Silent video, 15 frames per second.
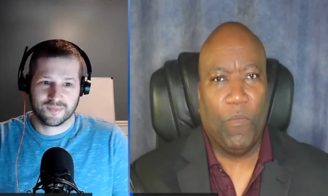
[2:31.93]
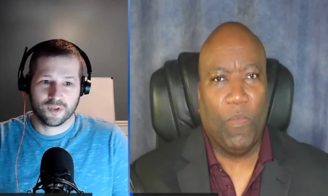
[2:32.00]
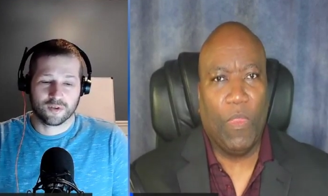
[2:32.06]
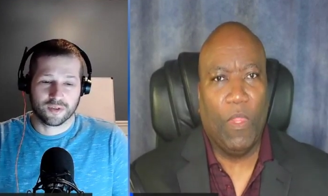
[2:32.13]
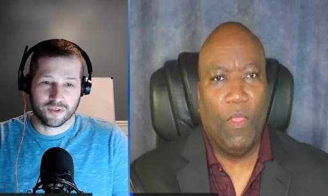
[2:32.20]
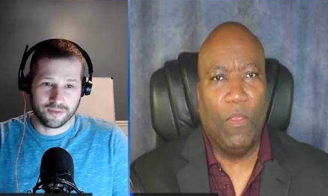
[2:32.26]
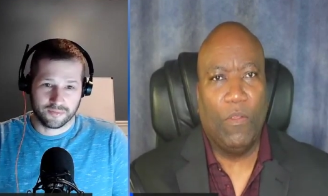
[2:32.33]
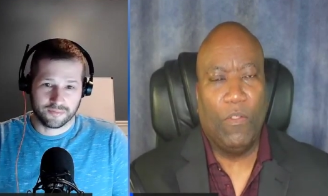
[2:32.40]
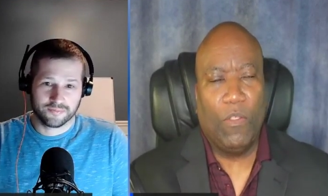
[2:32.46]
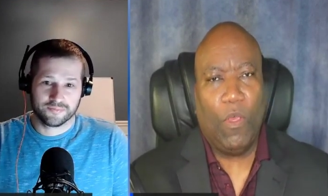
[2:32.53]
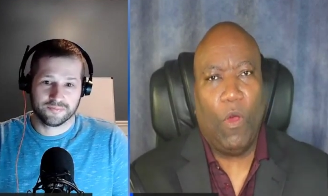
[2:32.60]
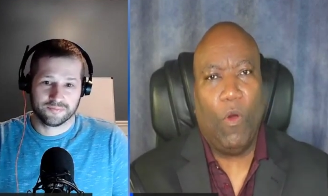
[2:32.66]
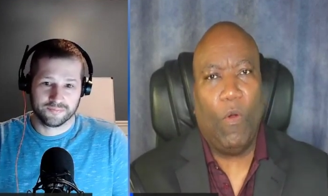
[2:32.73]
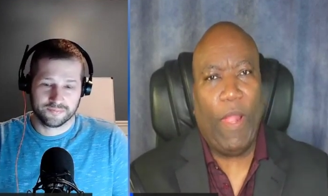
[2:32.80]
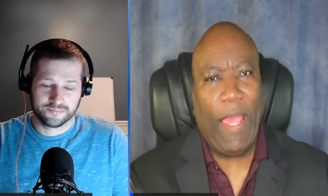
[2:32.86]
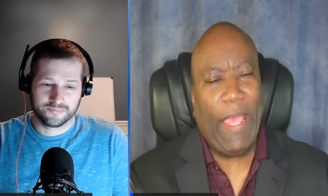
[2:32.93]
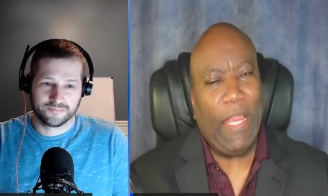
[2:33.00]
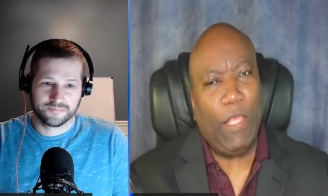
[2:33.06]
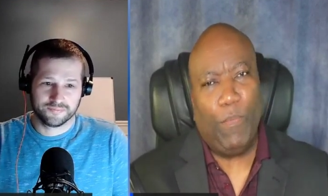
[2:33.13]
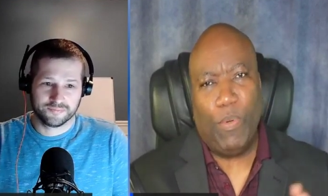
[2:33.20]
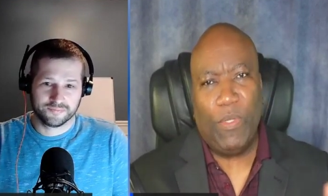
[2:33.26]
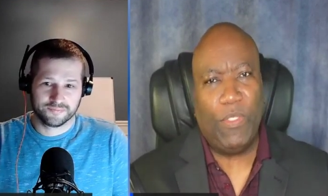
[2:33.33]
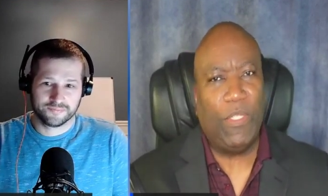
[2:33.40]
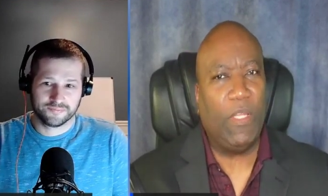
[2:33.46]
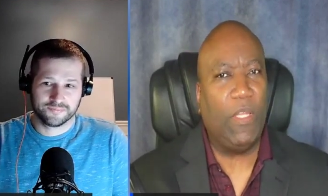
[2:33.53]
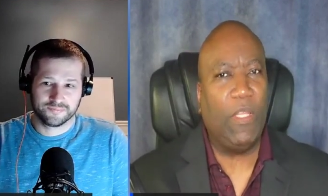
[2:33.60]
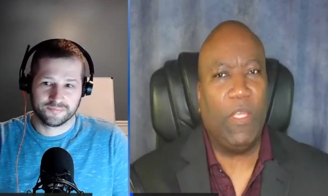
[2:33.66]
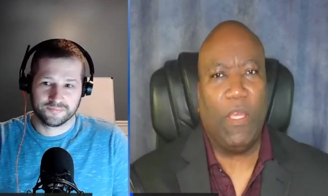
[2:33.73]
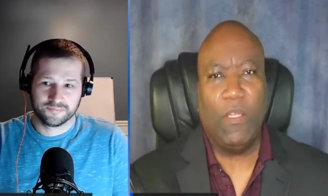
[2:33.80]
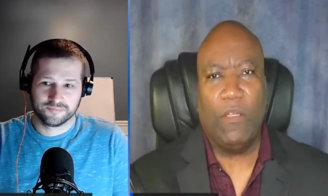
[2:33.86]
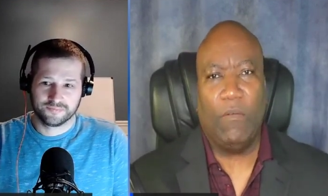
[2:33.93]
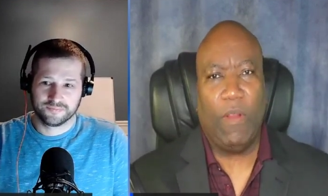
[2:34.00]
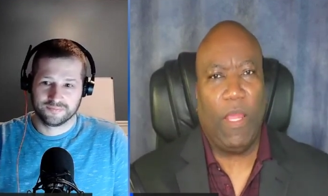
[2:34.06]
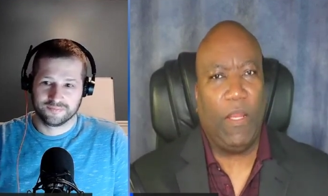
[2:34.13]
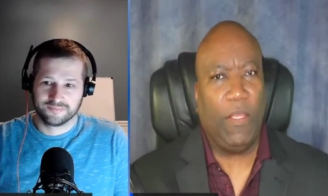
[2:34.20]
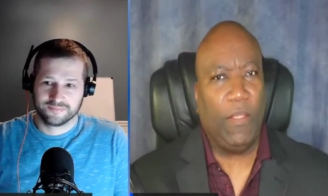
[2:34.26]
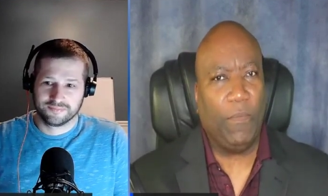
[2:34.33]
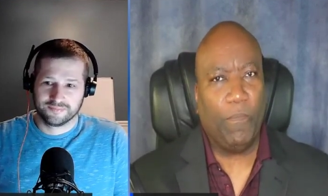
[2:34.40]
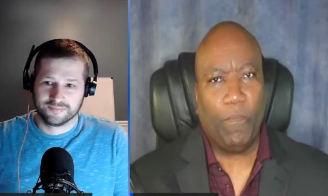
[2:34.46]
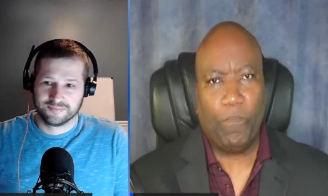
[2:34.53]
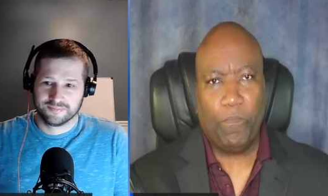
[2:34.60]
Speaker 1: Okay. So 80% of the underwriting